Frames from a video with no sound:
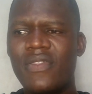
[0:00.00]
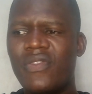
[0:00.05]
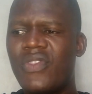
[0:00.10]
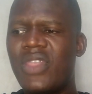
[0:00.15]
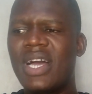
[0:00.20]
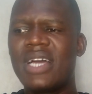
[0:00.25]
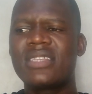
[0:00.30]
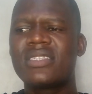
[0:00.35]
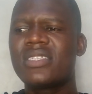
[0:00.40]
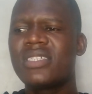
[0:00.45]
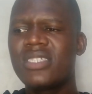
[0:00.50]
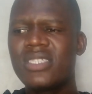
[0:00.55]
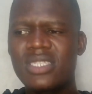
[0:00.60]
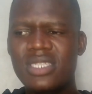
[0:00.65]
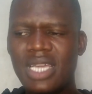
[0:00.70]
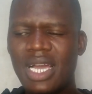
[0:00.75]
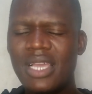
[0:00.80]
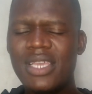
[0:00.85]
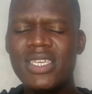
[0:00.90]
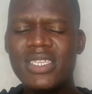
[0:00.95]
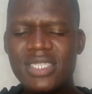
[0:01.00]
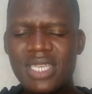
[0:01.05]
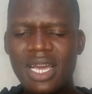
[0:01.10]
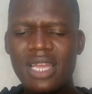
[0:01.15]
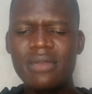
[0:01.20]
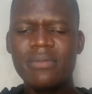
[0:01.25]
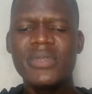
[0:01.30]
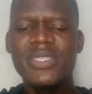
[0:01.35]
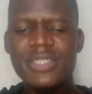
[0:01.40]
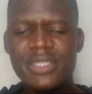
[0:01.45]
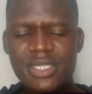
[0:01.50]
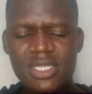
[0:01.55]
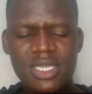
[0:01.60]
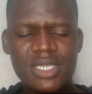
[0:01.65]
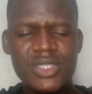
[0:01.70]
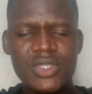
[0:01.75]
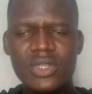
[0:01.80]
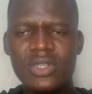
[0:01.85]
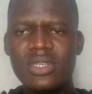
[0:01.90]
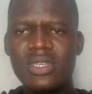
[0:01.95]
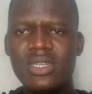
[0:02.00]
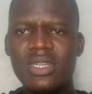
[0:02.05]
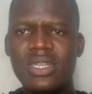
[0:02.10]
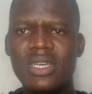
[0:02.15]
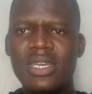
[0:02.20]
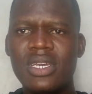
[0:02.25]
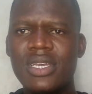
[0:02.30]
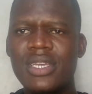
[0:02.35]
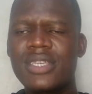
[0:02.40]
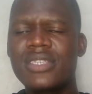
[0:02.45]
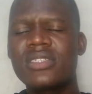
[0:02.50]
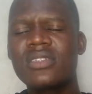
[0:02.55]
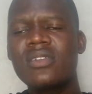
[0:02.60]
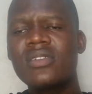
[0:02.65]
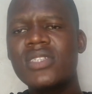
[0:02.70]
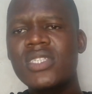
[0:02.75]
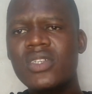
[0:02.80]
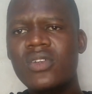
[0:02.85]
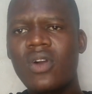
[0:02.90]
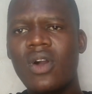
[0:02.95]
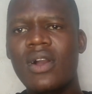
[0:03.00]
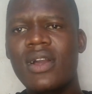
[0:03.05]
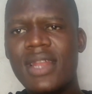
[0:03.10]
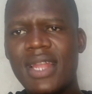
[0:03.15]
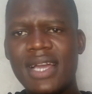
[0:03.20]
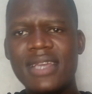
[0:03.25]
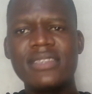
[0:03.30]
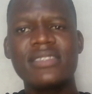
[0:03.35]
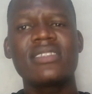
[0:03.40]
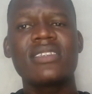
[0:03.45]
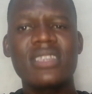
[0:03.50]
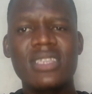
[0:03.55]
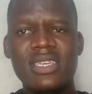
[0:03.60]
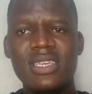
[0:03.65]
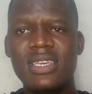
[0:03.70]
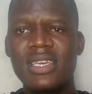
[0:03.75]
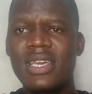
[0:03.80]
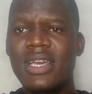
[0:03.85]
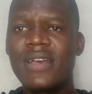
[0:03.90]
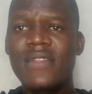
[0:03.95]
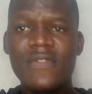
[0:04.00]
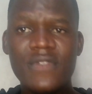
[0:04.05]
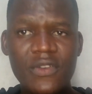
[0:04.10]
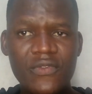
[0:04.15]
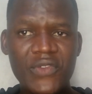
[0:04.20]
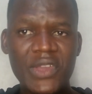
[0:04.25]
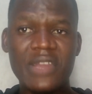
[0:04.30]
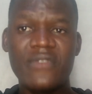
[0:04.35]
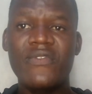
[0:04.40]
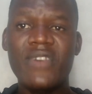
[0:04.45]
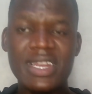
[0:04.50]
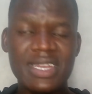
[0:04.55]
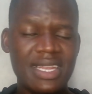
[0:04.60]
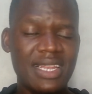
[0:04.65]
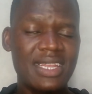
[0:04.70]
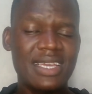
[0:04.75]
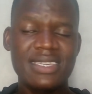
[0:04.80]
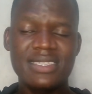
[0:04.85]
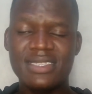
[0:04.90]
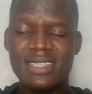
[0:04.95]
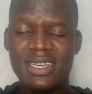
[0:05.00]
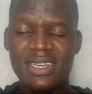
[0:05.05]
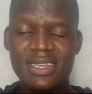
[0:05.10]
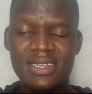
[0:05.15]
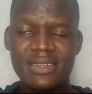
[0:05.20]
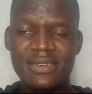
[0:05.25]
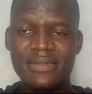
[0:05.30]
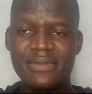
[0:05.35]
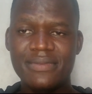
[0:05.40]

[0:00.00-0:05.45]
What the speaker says: that his administration is not recognizing the fake fertilizer.